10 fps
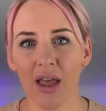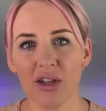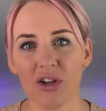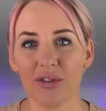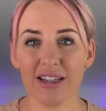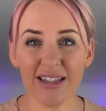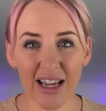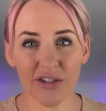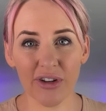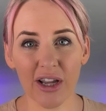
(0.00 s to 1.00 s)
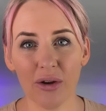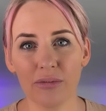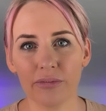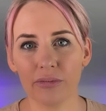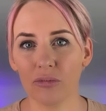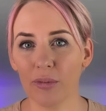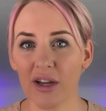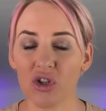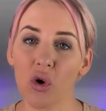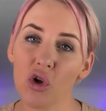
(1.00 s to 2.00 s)
So this next video will
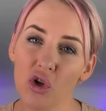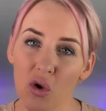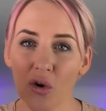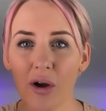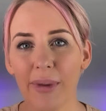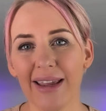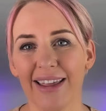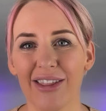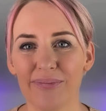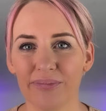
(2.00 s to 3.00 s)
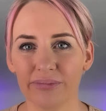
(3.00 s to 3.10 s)
make sure you're not making them.